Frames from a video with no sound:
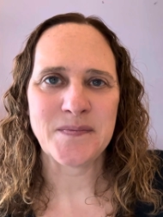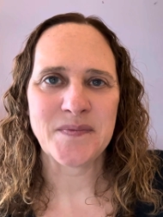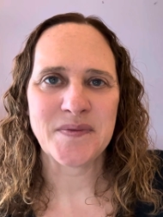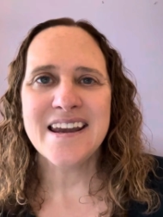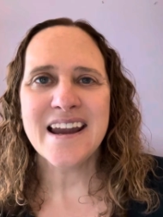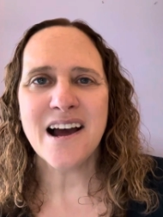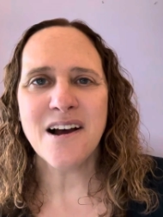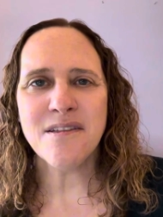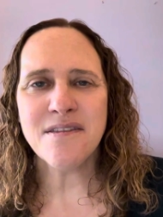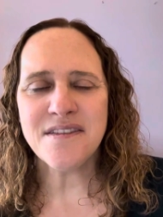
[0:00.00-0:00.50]

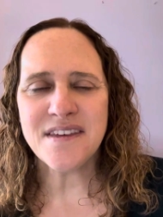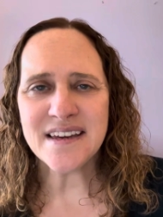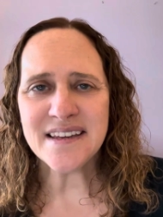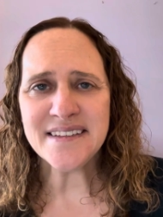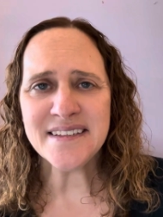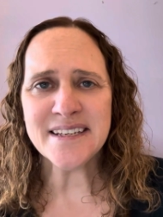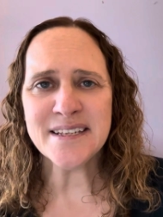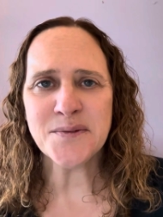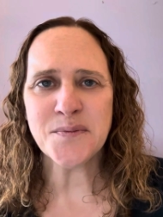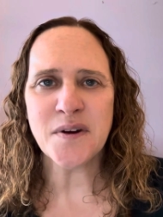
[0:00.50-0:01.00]
Now,
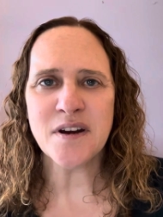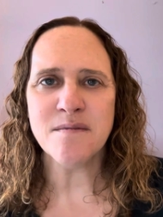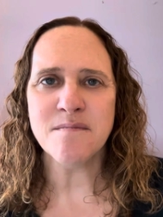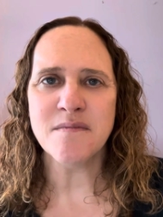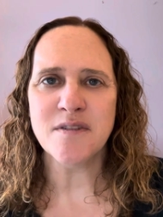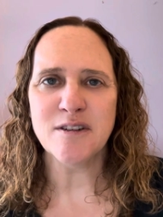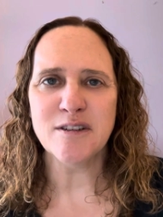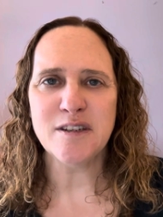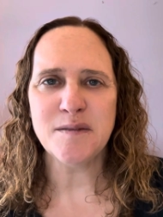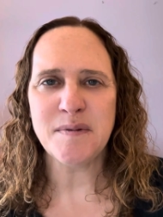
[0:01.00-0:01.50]
this is where
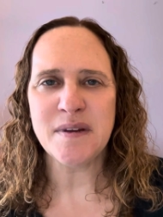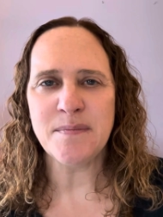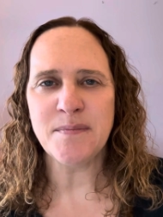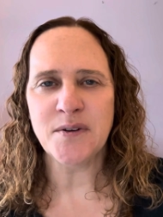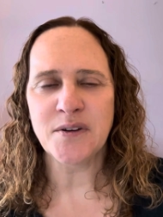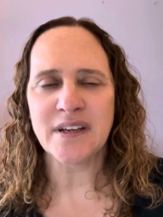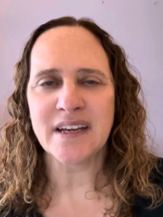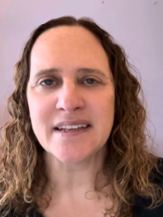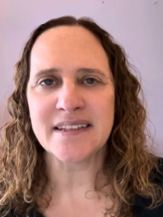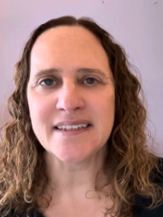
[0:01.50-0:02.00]
most
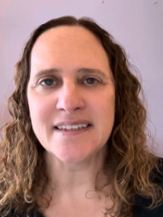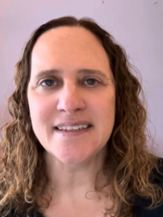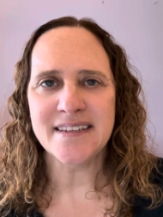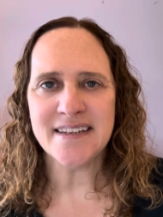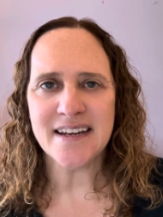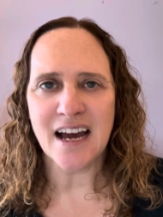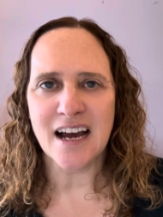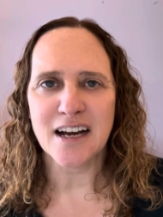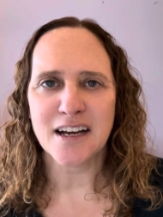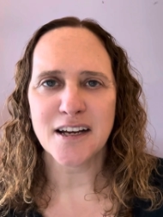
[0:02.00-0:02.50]
people get
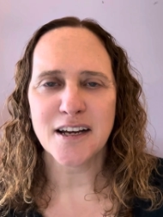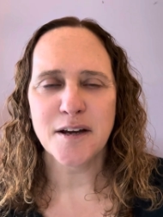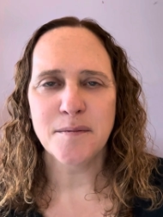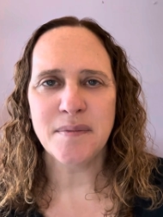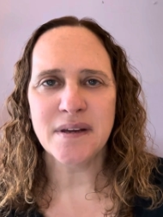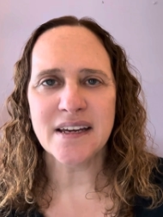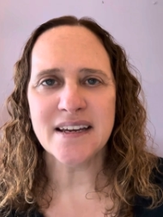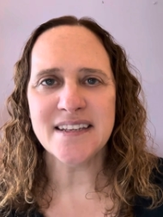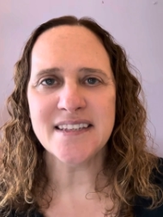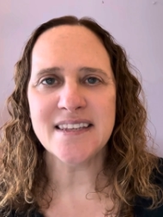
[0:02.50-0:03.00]
stuck
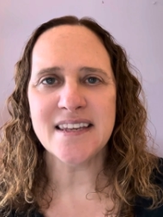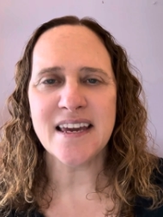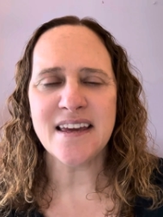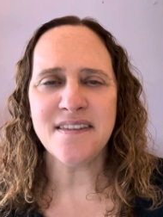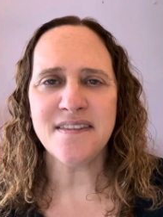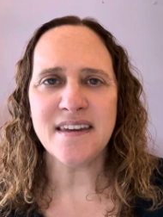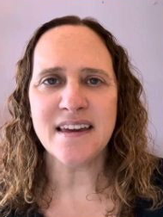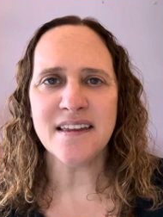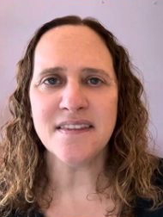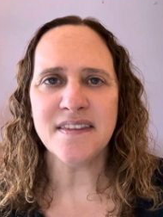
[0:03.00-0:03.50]
because
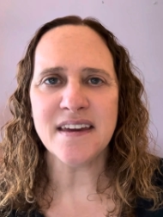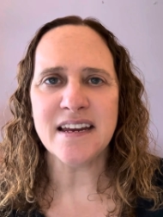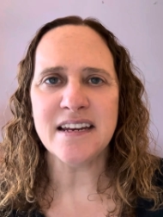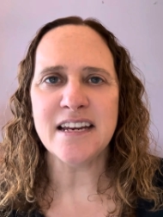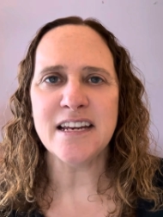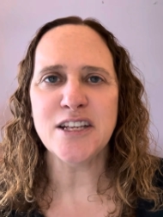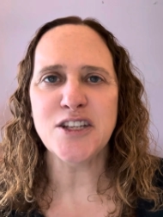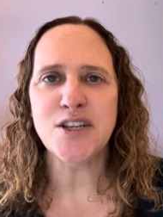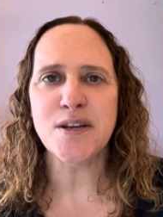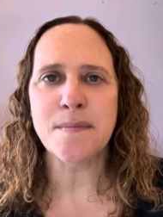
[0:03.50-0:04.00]
they think they
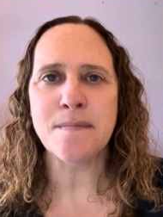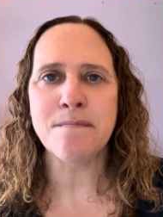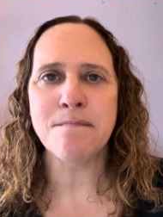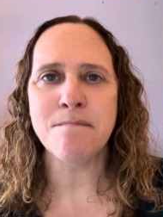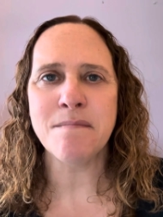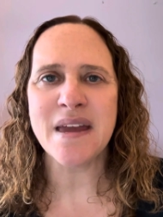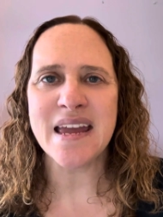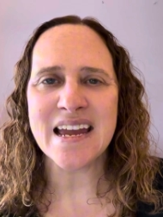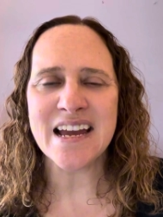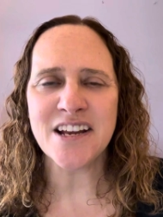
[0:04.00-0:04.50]
need to
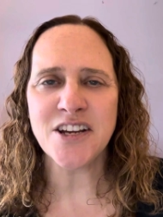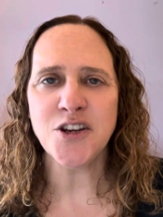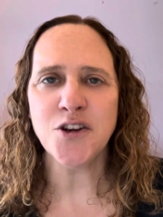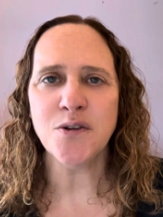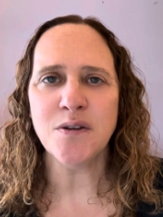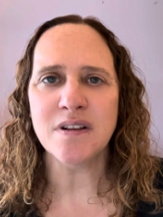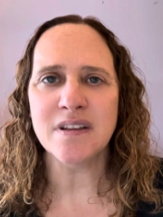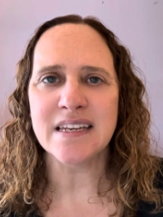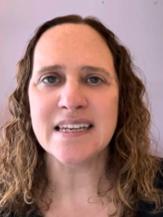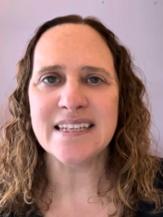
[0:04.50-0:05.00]

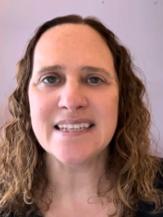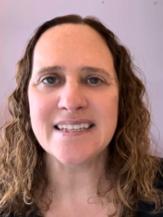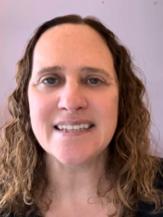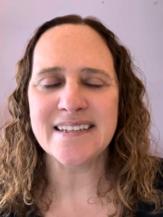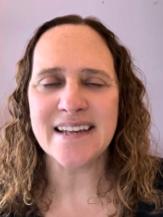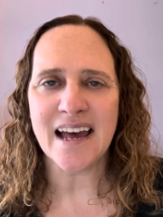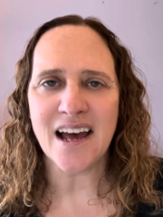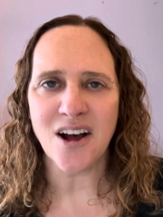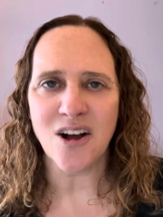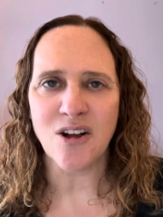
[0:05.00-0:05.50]
manually
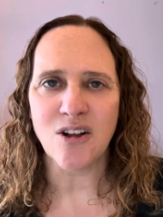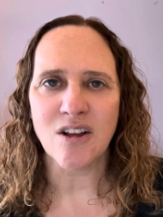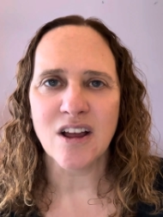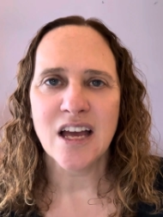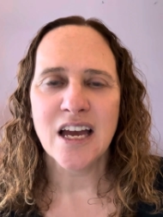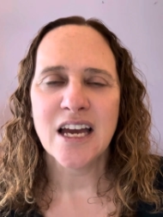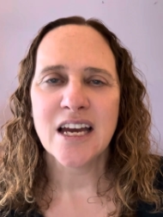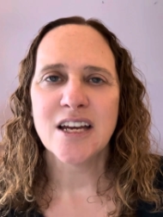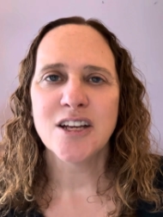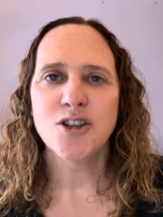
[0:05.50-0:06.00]
sell
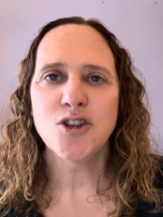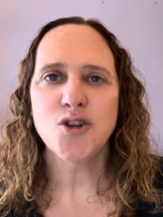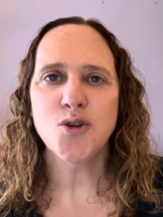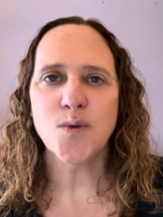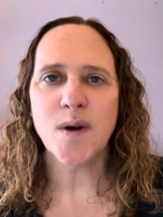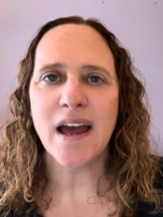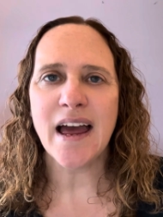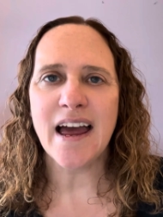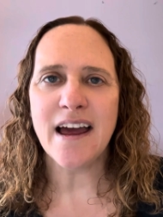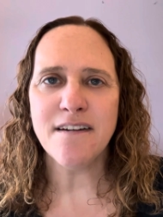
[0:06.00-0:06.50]

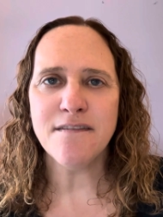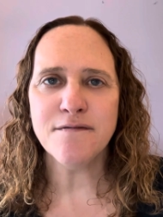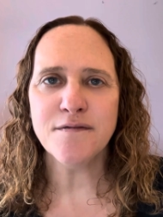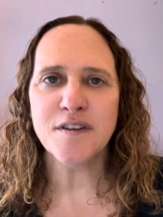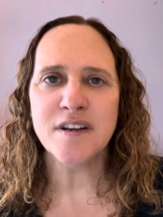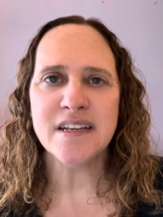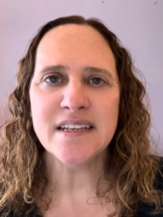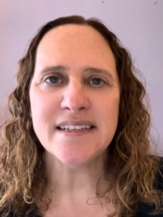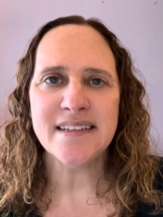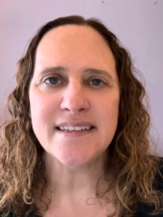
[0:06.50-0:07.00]
to
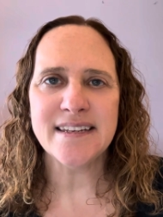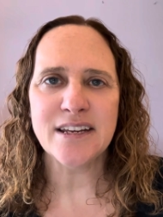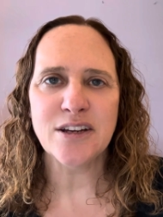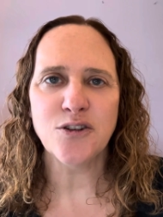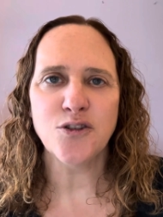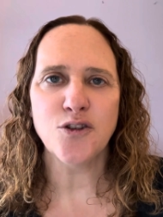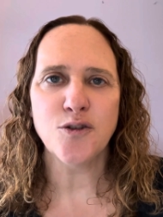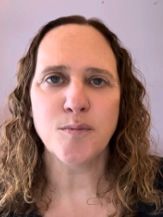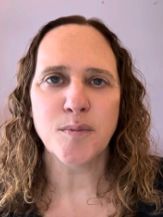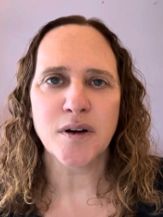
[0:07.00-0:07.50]
every
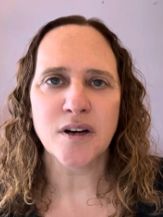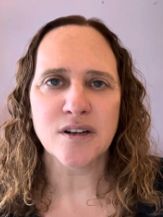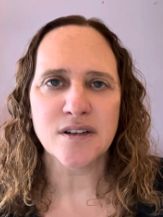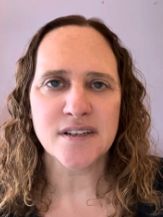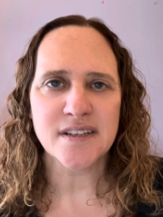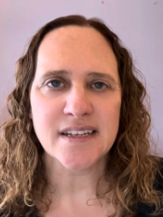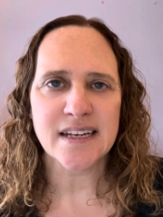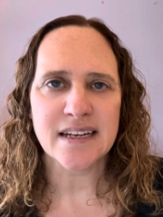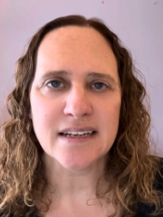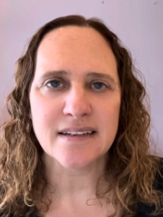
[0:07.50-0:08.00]
single
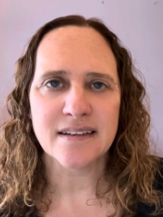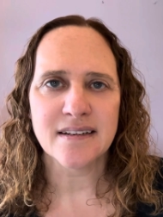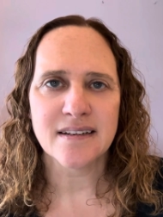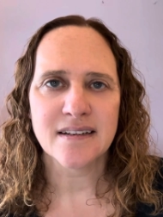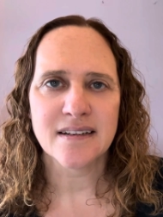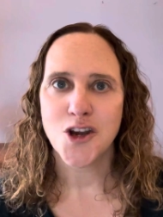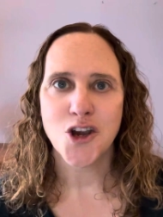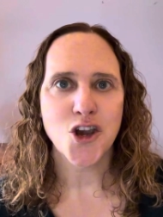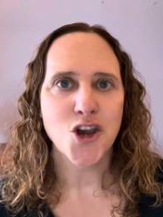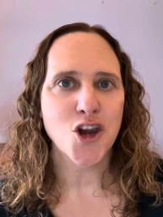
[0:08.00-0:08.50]
person.
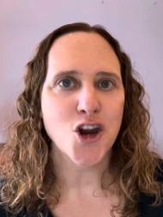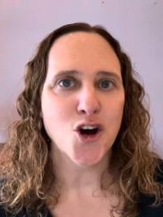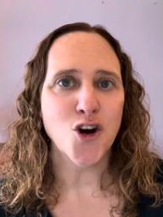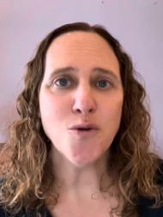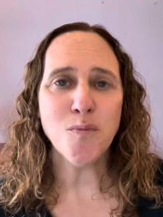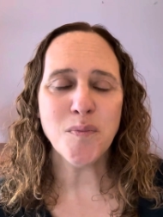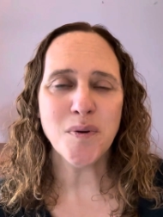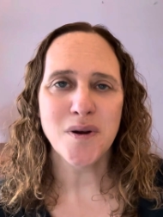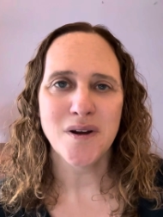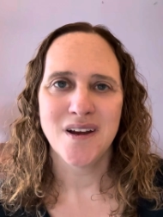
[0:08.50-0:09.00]

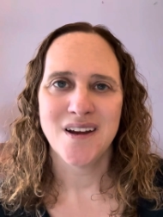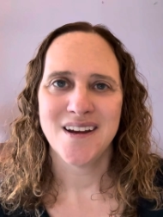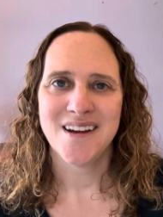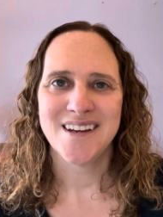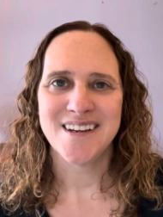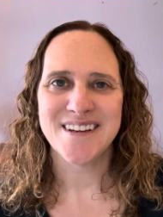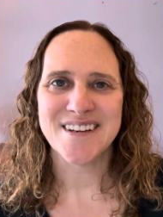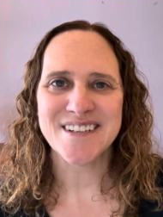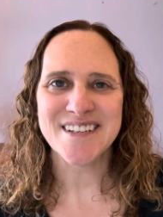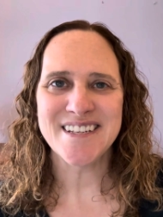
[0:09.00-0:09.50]
Nope,
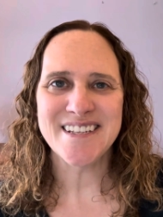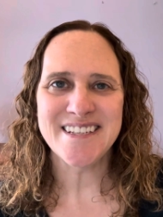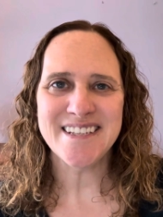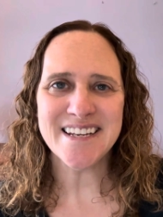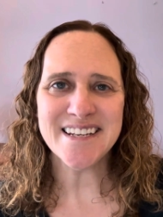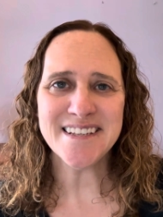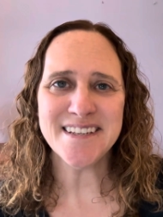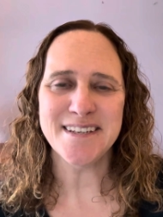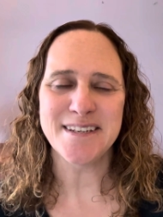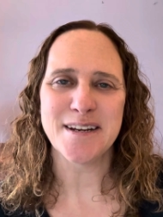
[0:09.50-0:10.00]
your
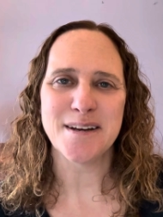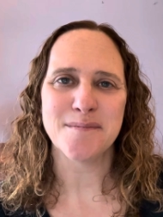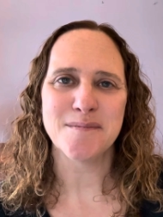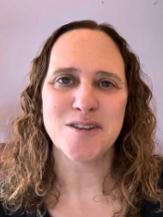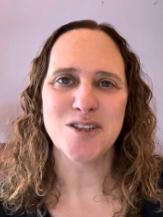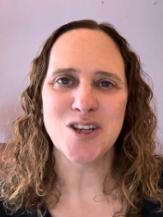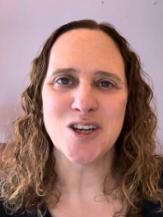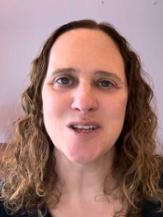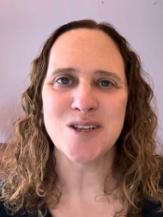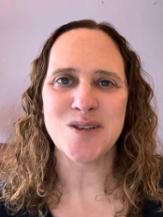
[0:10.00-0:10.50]
system
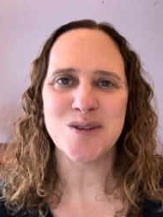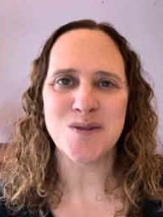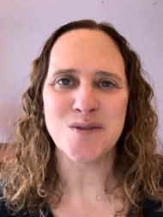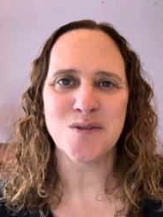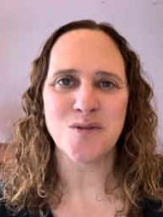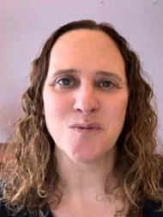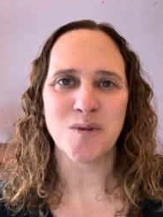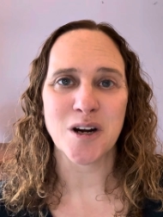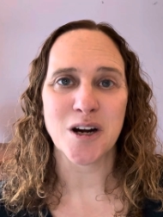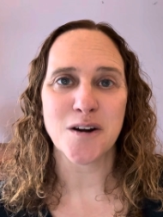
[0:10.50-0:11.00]
should do
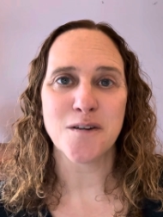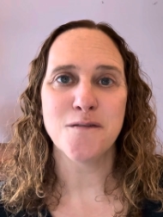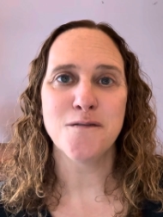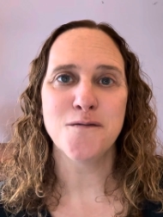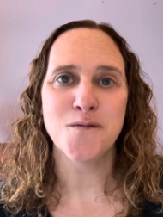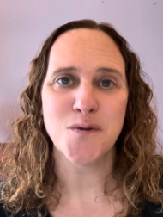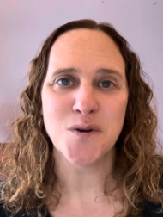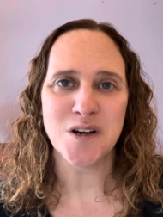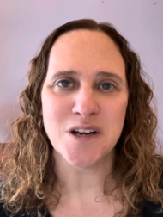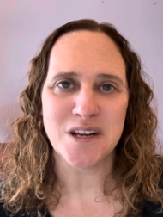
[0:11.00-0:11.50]
the work
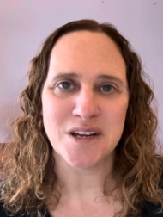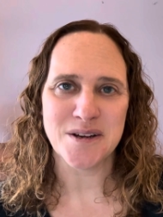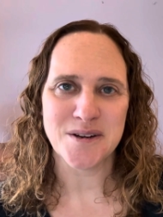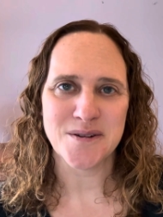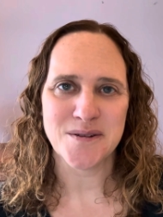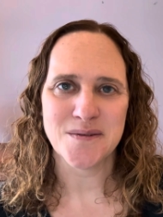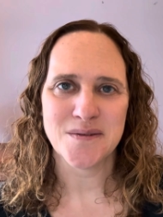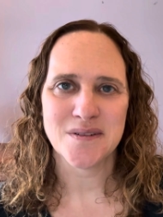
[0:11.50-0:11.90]
for you.